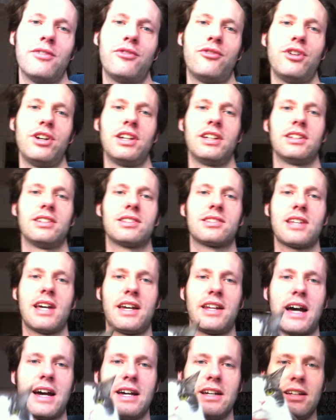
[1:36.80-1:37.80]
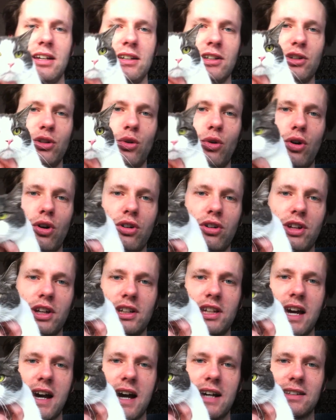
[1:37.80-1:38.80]
and things, and I ignore
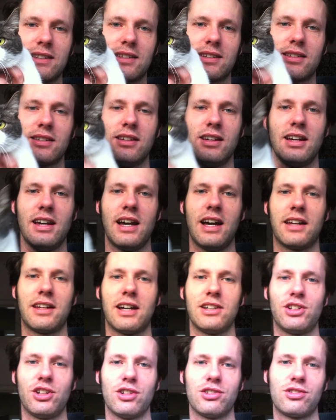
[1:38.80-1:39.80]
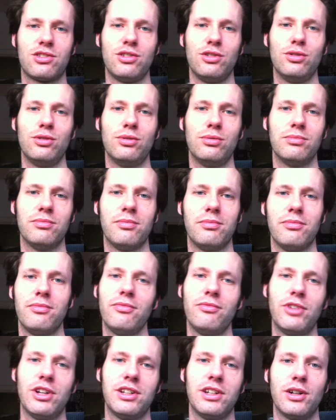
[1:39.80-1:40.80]
the cat, and I just do
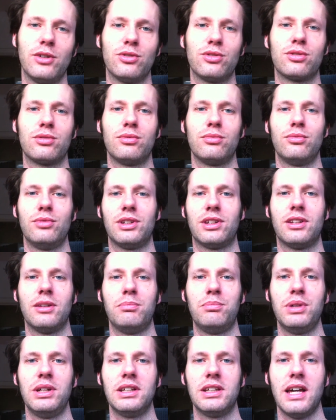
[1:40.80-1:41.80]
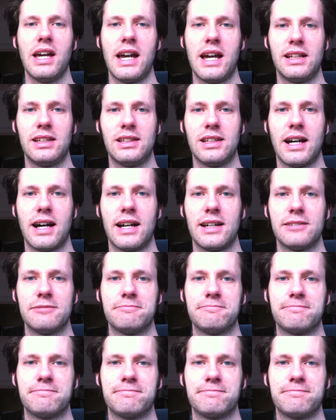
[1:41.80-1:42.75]
videos with the big head guy.